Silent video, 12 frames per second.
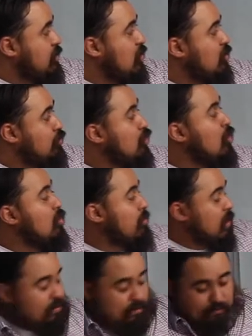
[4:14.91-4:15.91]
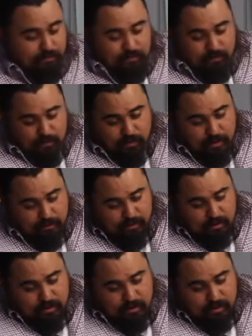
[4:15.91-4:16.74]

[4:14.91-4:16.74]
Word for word: don't know about, okay?